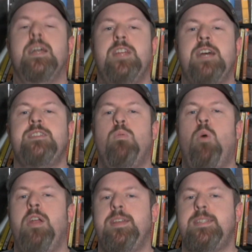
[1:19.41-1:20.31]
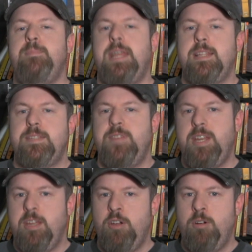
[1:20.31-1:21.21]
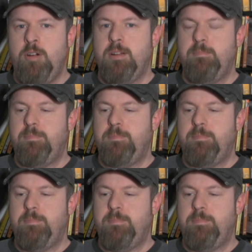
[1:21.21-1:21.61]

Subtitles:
doesn't want us to make this video